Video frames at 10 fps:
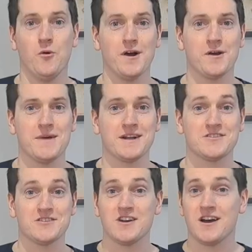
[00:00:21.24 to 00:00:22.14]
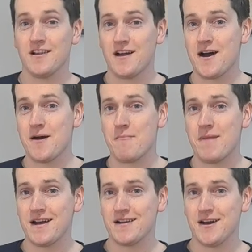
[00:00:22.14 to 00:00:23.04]
Welcome back to the channel. I'm
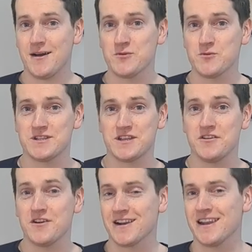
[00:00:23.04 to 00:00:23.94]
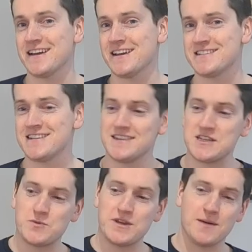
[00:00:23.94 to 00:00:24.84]
Matt, I'm the Whiskey Nerd, and like I said,
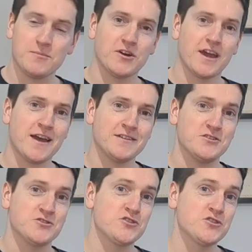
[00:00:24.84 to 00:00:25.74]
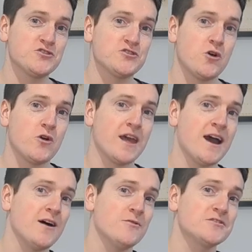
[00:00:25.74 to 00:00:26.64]
this week I'm looking at the Suntory
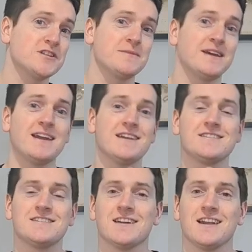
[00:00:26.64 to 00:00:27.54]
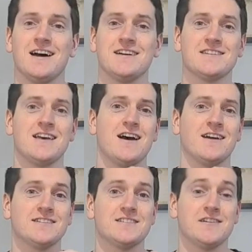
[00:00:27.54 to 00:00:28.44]
Ao. So let me get it into the glass
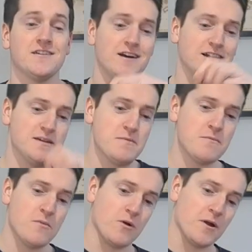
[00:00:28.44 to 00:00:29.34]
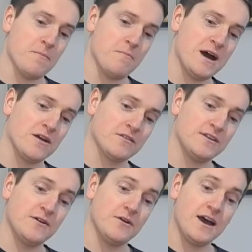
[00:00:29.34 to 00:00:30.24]
and I'll tell you a little bit more about
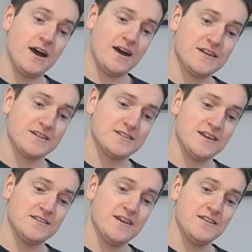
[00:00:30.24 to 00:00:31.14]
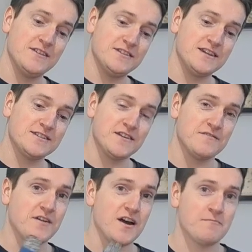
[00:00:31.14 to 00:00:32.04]
it. Now, as I said, this is
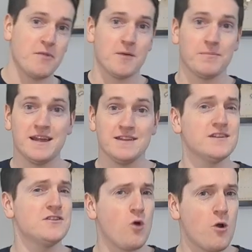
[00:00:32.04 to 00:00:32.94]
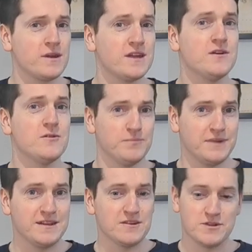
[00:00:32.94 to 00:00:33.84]
a 5-part blend, and normally
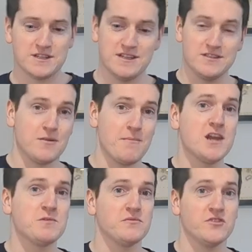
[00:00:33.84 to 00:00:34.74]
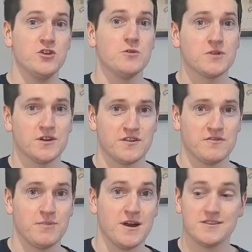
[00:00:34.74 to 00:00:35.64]
blended whiskies, they're made up of a number of
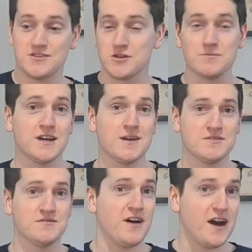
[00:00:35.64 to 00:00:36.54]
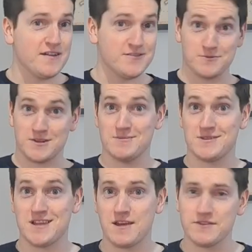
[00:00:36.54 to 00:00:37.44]
different parts, sometimes 5,
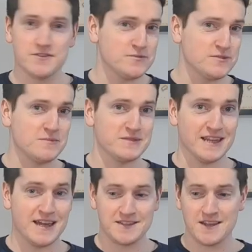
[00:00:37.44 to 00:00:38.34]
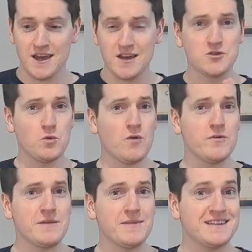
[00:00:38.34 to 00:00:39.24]
sometimes 7, sometimes less. So
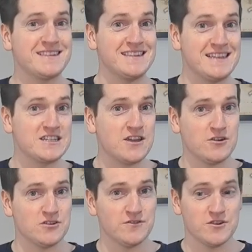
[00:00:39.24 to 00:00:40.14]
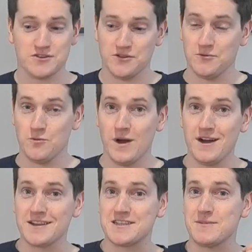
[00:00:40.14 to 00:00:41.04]
what really makes this controversial?
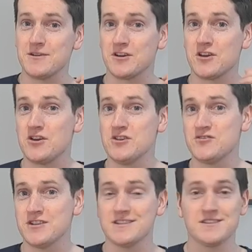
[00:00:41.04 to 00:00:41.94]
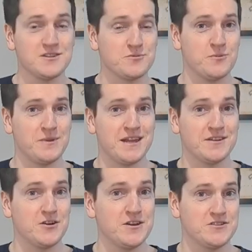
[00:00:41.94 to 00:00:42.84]
Well, it's about the countries this
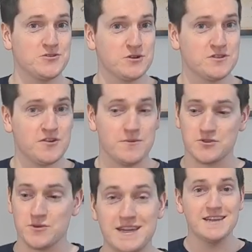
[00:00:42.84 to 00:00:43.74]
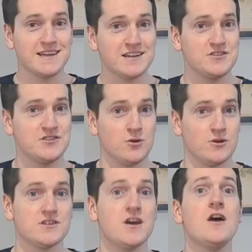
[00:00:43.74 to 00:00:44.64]
blend is sourced from. So it is actually
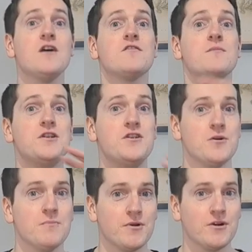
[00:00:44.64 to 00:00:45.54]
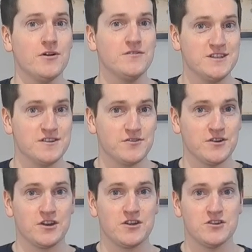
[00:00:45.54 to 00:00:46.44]
sourced from a number of
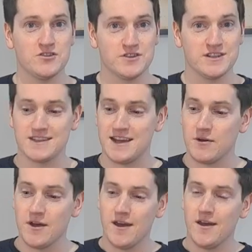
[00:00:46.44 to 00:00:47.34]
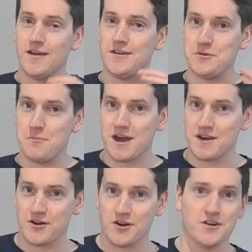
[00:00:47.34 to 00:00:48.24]
different countries. Now, you might
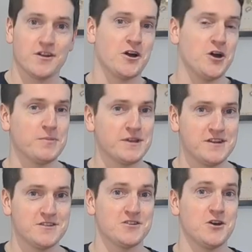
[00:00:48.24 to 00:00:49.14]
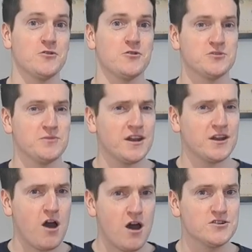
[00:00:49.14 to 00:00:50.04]
have heard a couple of years ago, there was a lot
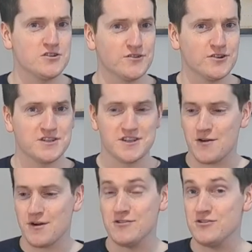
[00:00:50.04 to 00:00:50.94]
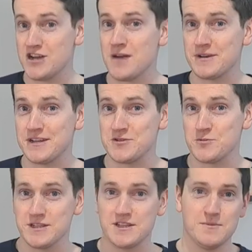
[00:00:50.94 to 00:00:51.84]
of controversy around Japanese
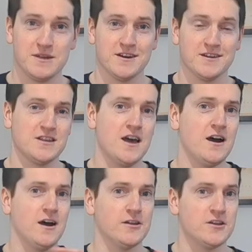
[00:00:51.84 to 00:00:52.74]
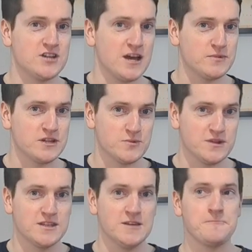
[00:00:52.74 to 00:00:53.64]
whiskey because a lot of Japanese
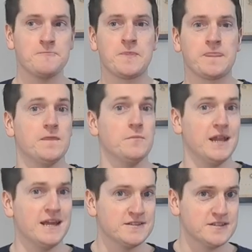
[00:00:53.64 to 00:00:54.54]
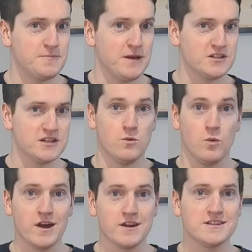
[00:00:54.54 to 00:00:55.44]
whiskey, the blends especially,
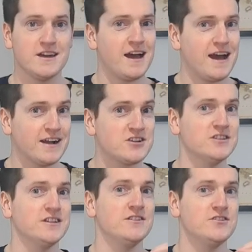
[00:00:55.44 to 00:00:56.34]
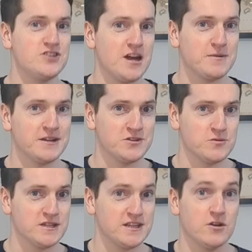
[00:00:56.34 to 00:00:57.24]
weren't actually Japanese
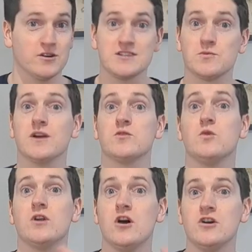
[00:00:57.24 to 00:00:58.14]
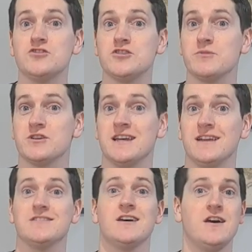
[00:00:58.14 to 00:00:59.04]
whiskey, or at least weren't
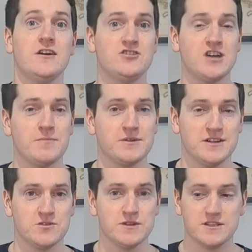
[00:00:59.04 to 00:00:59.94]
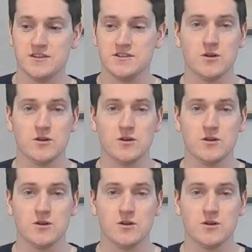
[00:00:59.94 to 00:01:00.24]
100% Japanese whiskey.